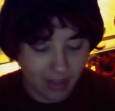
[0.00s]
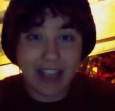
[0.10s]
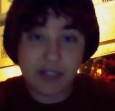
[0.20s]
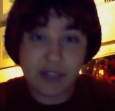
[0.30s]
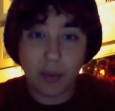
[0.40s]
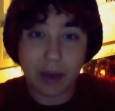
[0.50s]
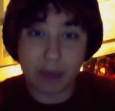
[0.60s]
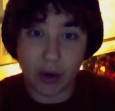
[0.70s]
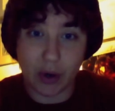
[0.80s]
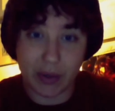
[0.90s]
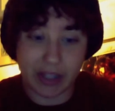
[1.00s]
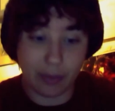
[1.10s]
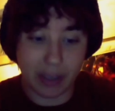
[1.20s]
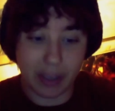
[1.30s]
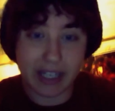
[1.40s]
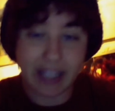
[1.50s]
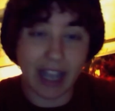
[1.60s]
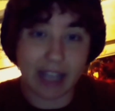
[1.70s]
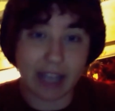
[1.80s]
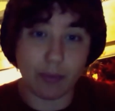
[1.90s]
As for what I'm currently
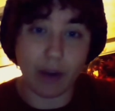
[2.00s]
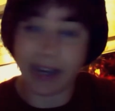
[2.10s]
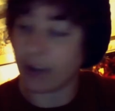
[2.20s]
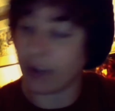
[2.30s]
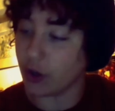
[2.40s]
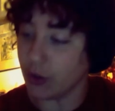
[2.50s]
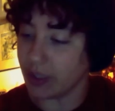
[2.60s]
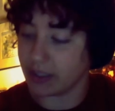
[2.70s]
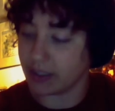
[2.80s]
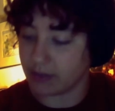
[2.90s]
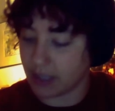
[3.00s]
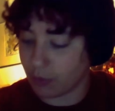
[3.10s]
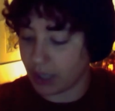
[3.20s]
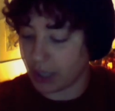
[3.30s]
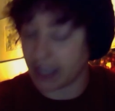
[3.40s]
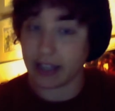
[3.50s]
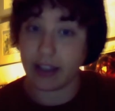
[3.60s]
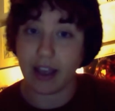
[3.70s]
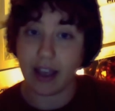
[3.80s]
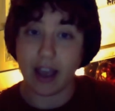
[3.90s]
reading, I am right now currently reading